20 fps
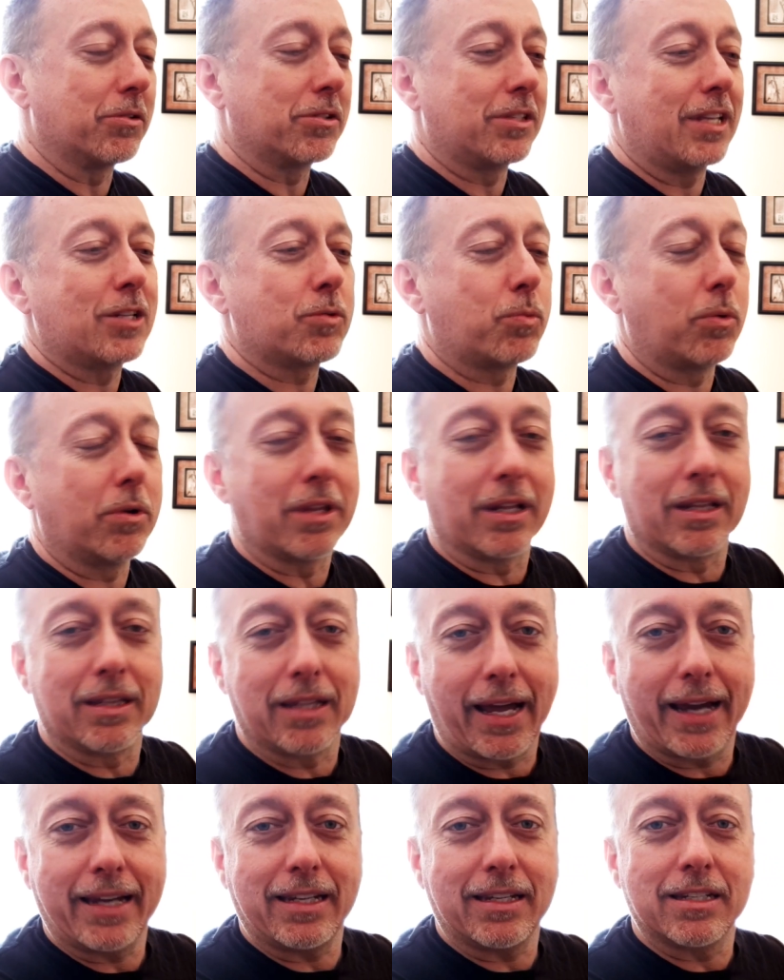So that's where the
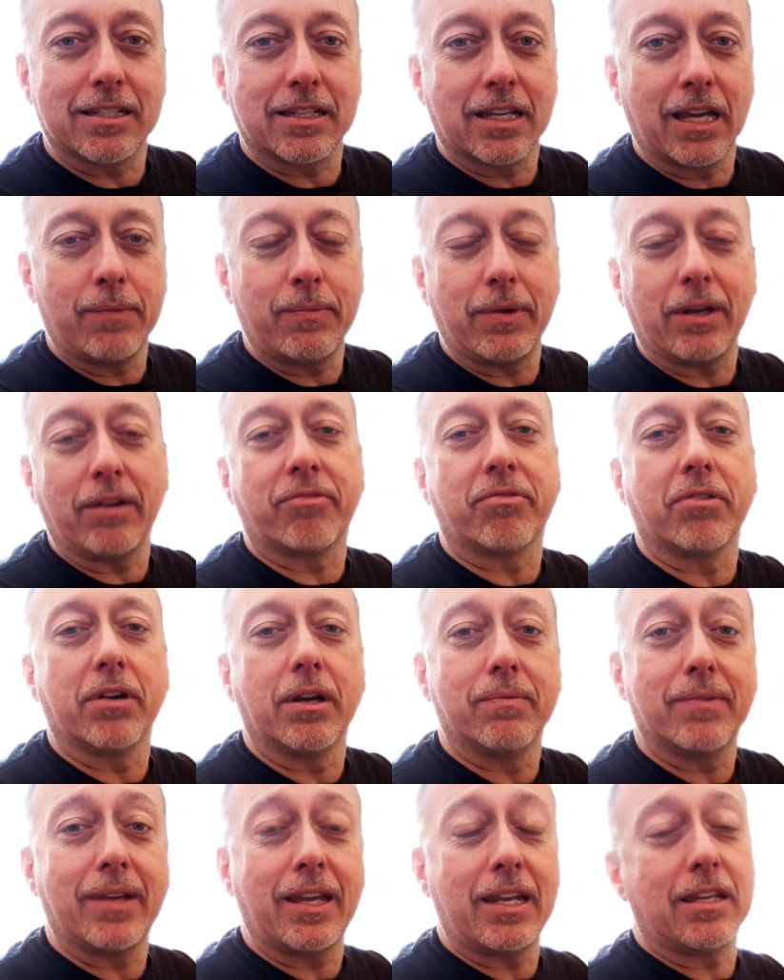light is coming
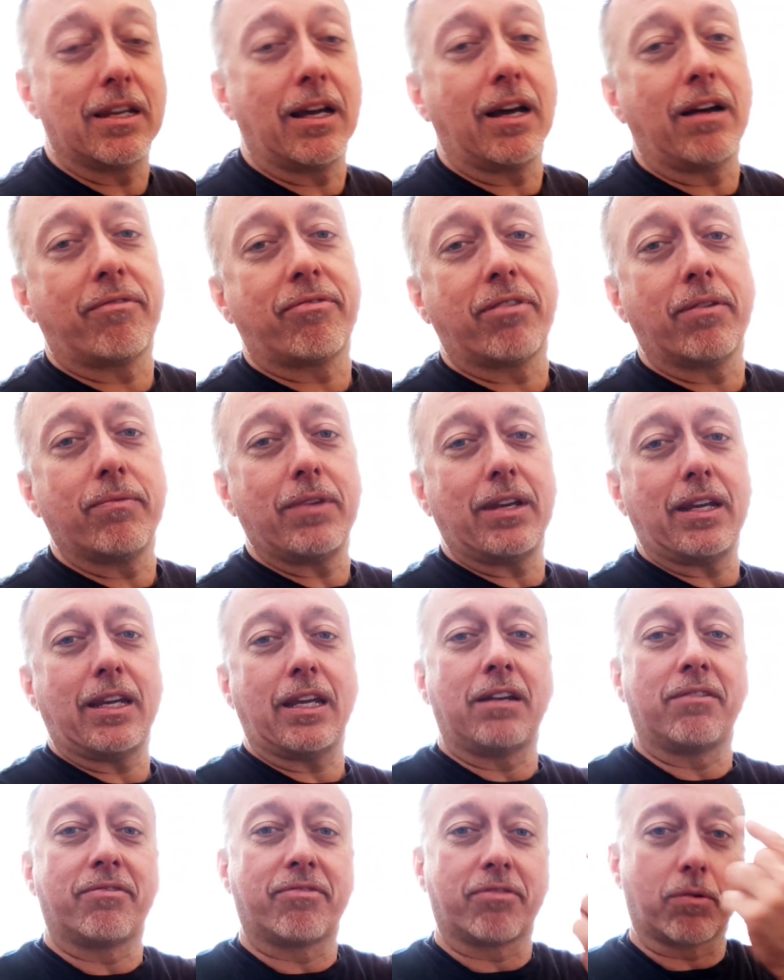from, and not from the
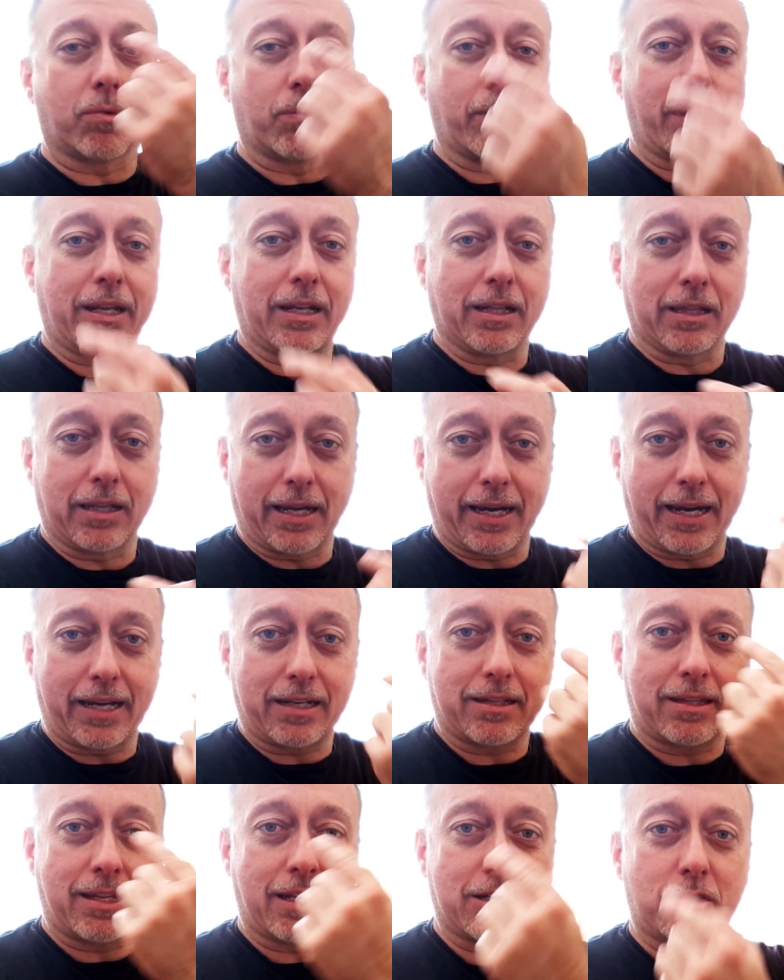infrared
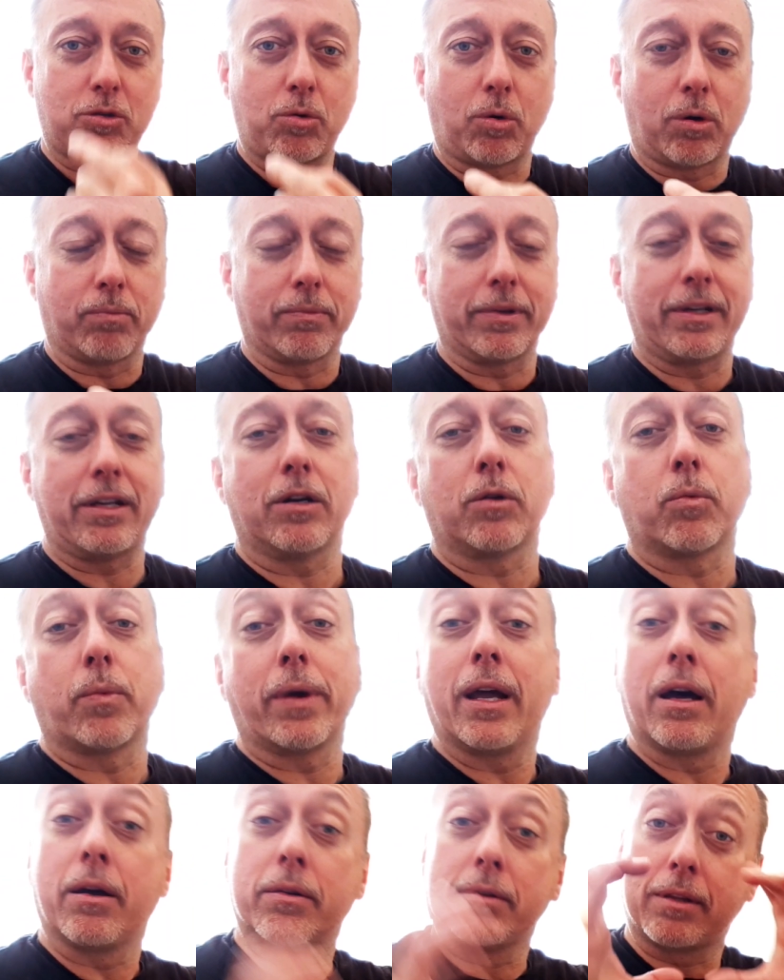light that's normally
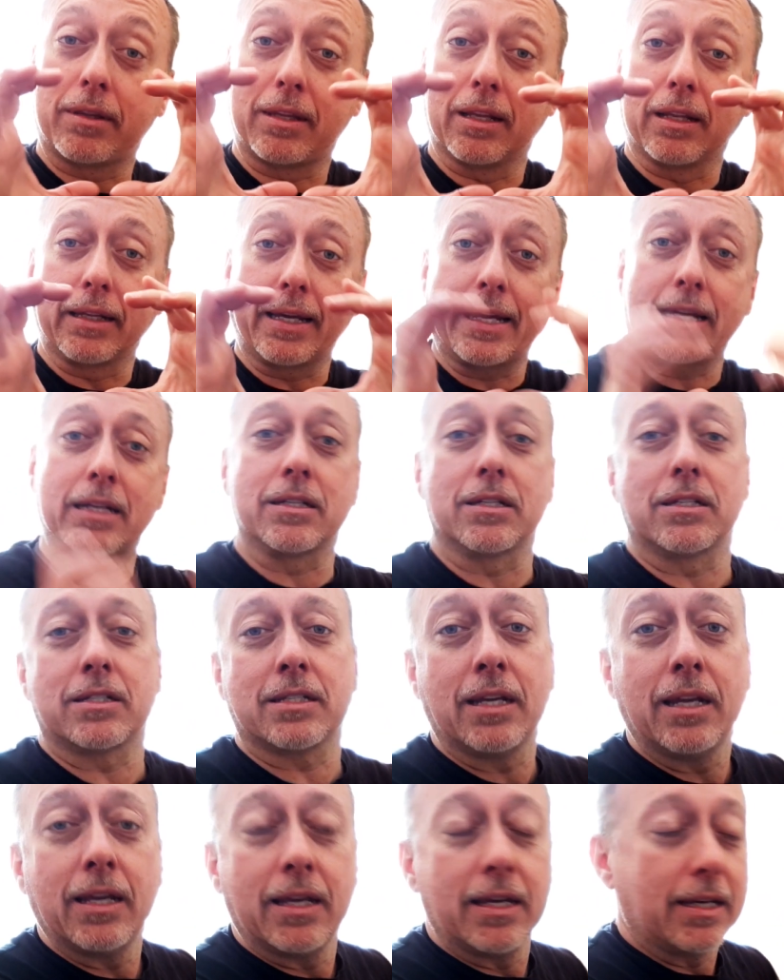around the
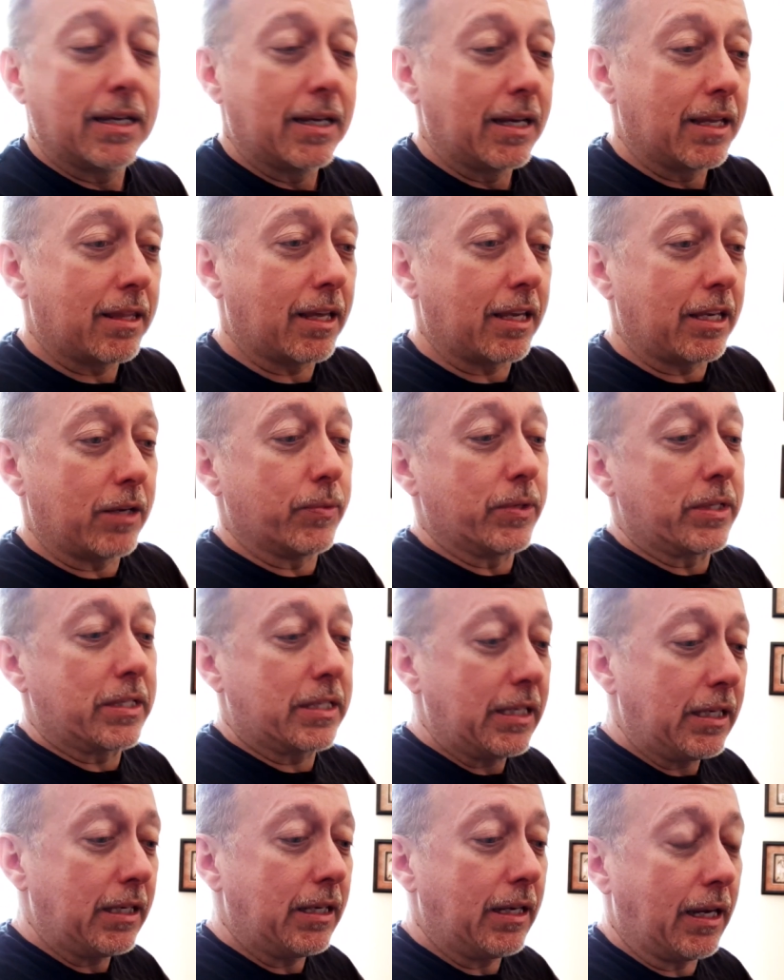lens that you would
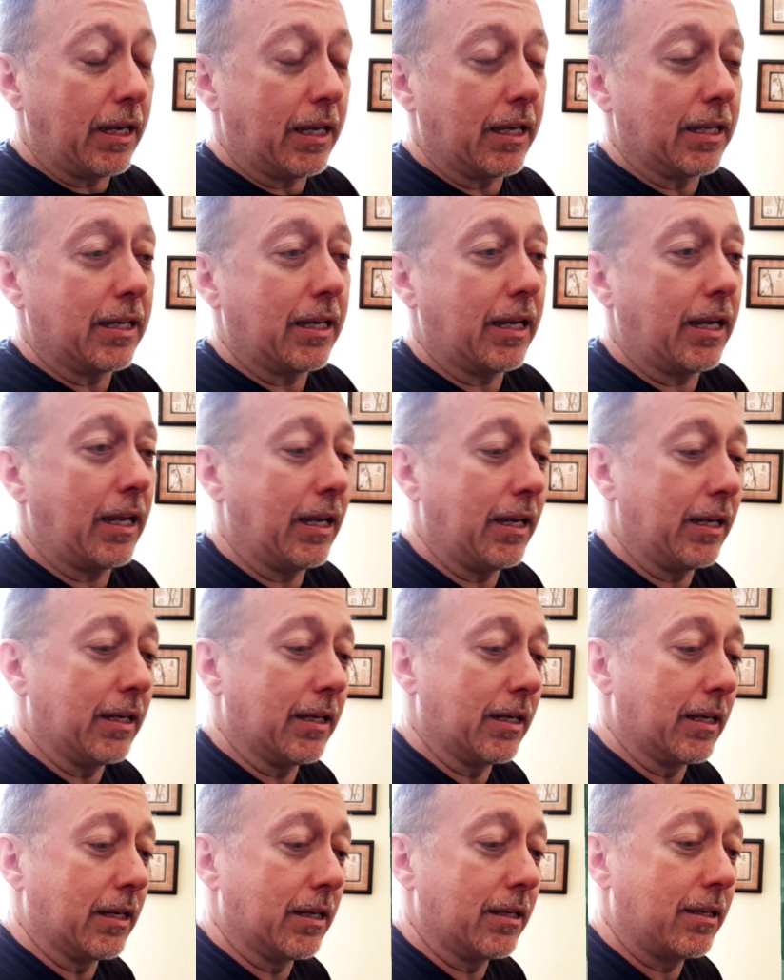see in
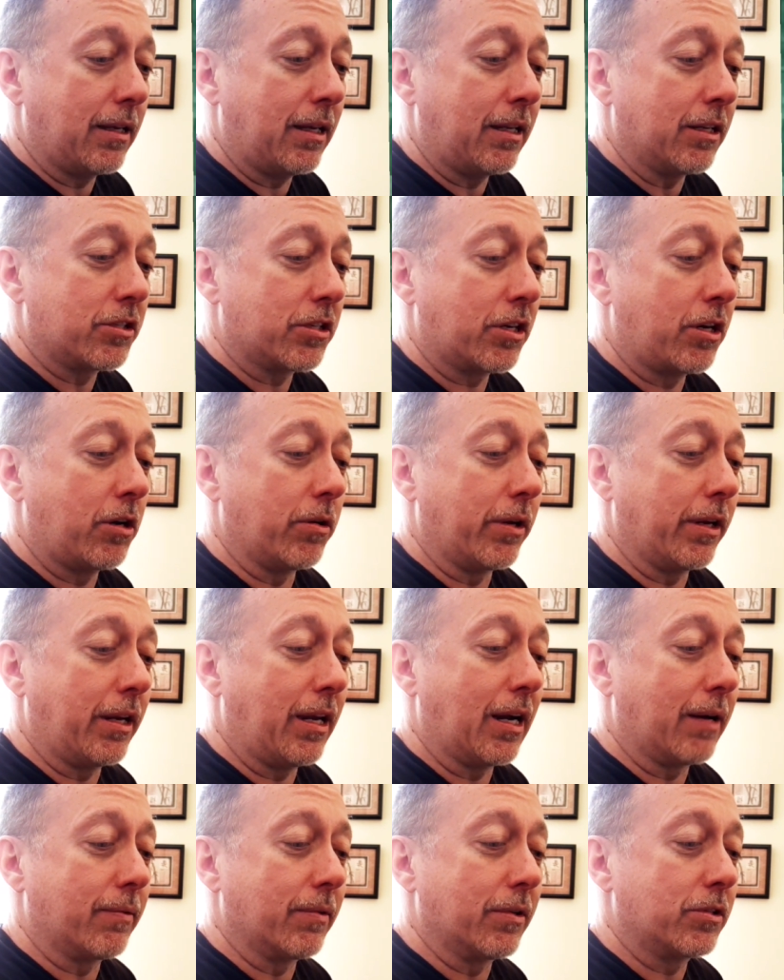a security
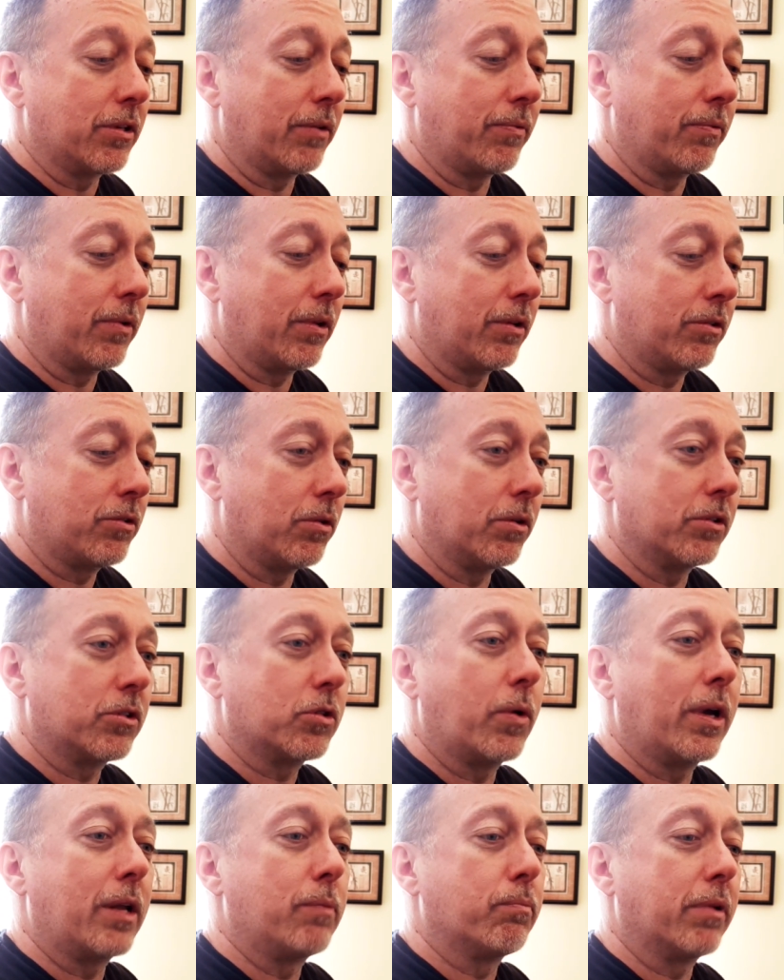camera. So
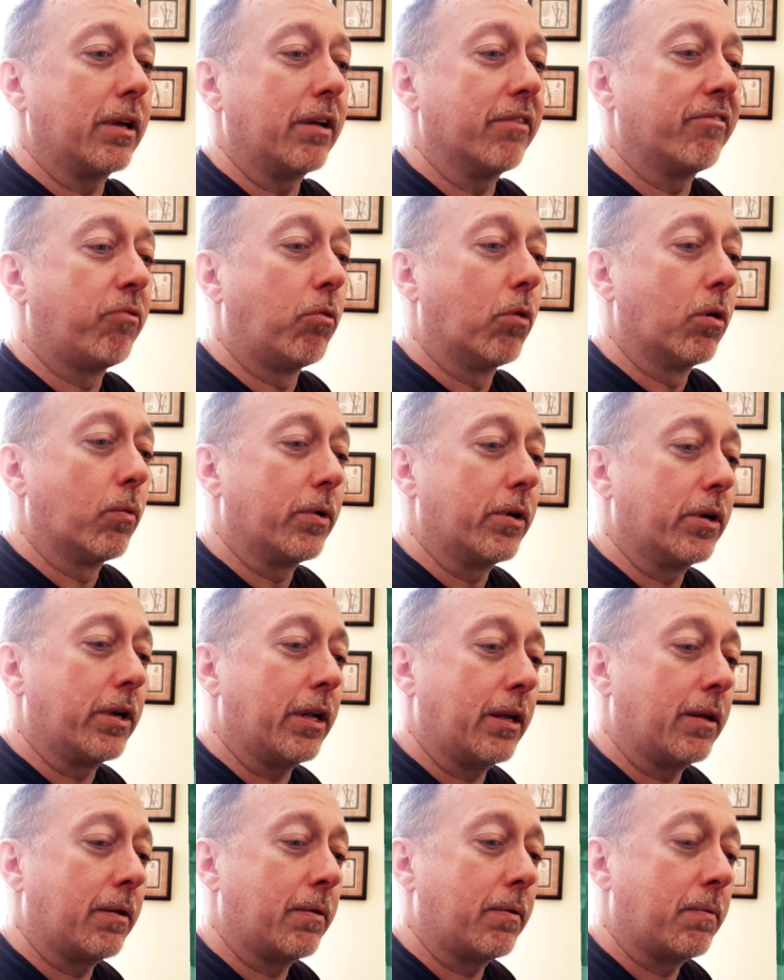let's go ahead and play it forward.